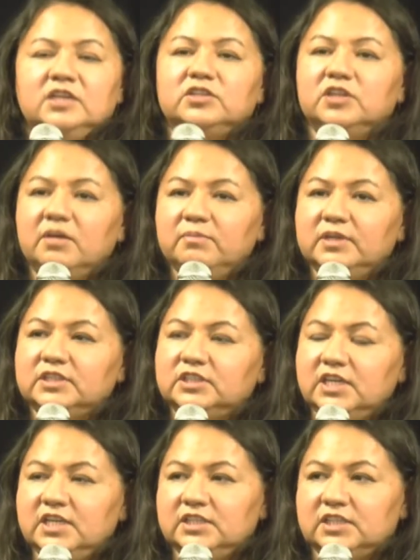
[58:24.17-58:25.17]
So number
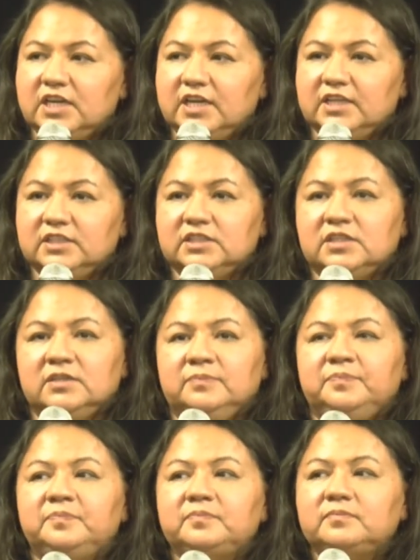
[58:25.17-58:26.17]
six is,
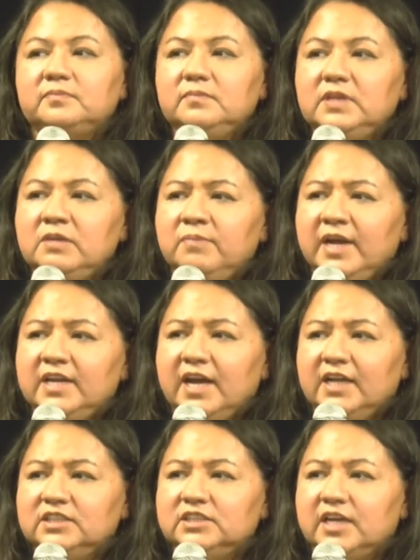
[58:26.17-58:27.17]
my
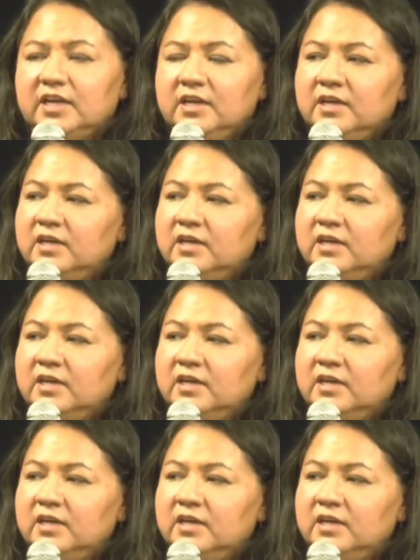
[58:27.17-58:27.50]
dad said,